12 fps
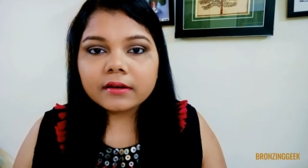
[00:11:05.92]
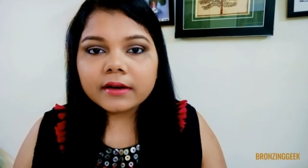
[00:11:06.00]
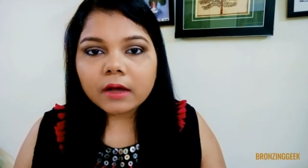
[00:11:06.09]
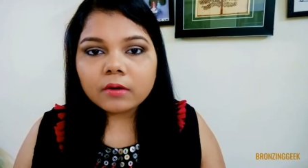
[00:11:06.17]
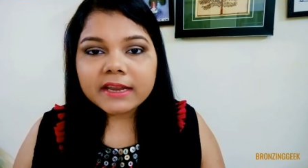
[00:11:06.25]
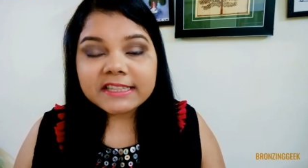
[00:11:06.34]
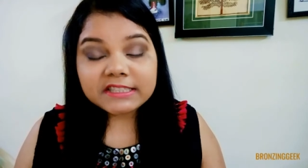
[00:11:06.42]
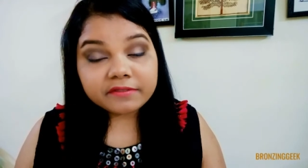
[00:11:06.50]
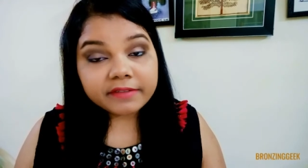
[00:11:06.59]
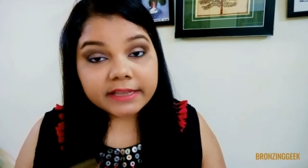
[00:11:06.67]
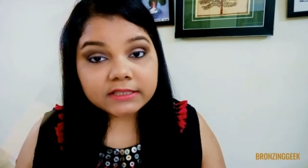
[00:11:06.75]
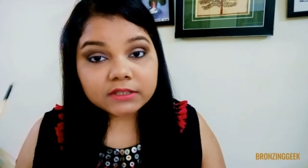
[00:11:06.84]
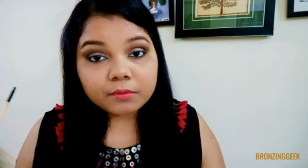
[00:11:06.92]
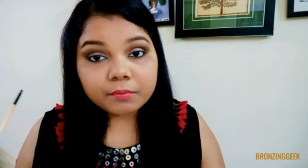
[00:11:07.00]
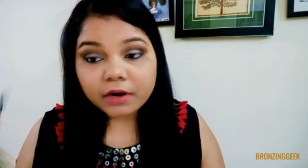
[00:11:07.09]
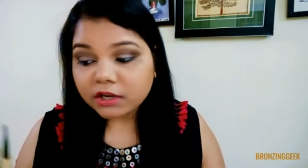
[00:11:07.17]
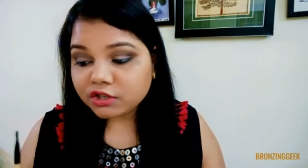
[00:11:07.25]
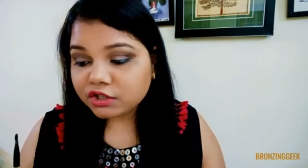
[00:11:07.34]
now let's wet the
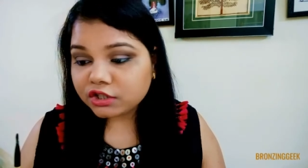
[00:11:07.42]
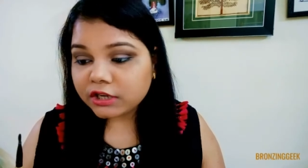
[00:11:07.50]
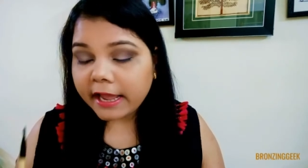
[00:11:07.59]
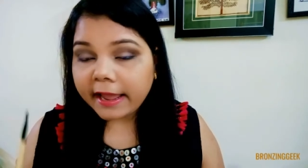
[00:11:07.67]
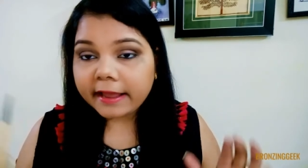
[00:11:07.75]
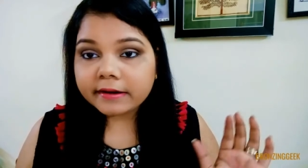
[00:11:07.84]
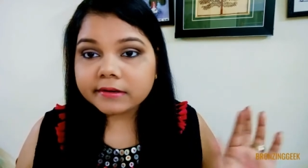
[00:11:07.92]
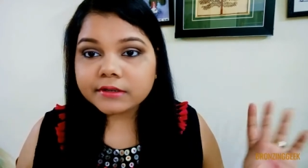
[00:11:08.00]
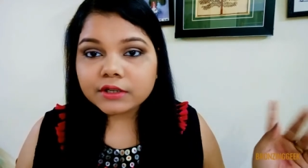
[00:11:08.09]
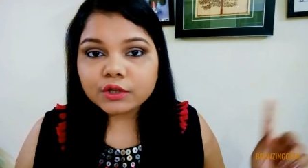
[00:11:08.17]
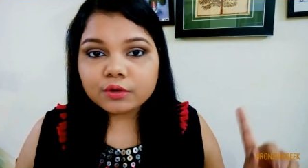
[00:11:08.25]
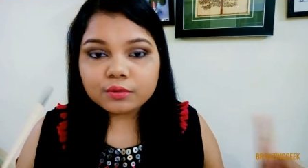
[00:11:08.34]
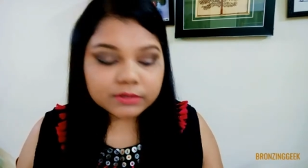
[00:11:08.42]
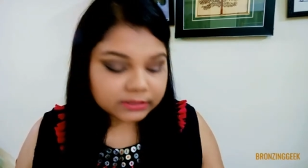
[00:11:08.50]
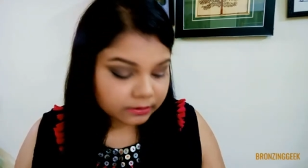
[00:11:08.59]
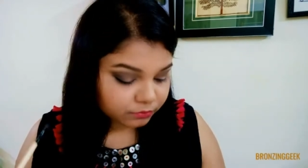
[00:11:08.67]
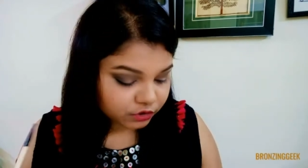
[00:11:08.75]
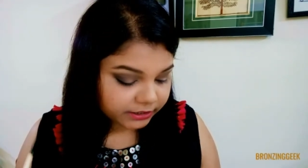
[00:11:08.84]
brush and use
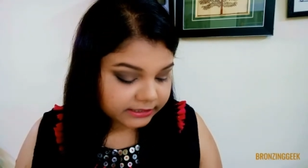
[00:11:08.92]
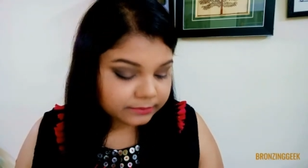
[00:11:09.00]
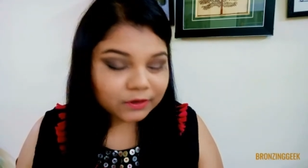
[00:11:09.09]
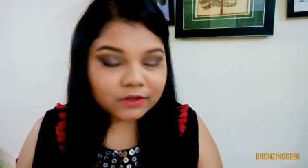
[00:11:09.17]
some shades,